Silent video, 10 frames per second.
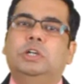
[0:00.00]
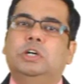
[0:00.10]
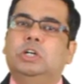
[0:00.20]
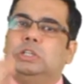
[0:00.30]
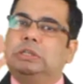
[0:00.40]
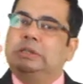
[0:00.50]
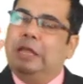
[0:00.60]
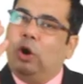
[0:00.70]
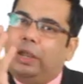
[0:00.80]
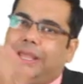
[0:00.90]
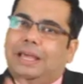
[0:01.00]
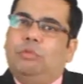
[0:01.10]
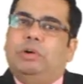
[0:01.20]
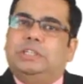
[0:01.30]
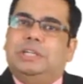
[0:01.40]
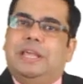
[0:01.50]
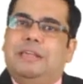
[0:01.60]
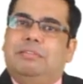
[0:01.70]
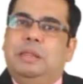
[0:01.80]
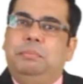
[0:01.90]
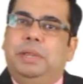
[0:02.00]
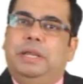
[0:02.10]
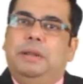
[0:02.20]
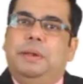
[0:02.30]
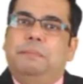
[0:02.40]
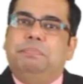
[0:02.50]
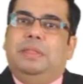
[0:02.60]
the theoretical worst case limit